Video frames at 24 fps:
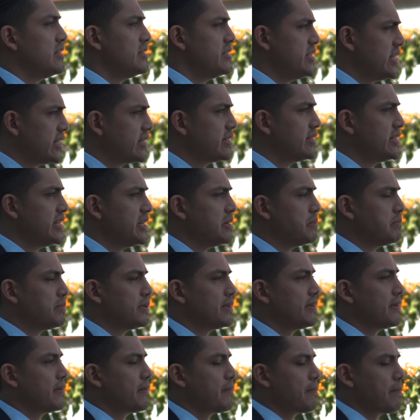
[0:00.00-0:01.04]
Dig deep.
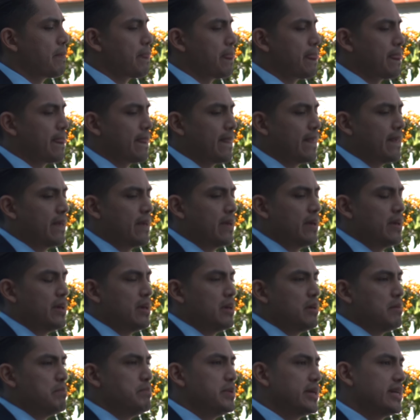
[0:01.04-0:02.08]

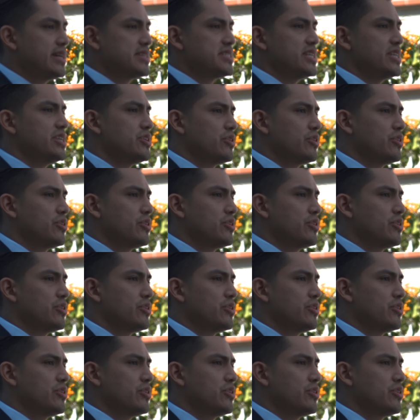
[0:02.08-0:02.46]
Because in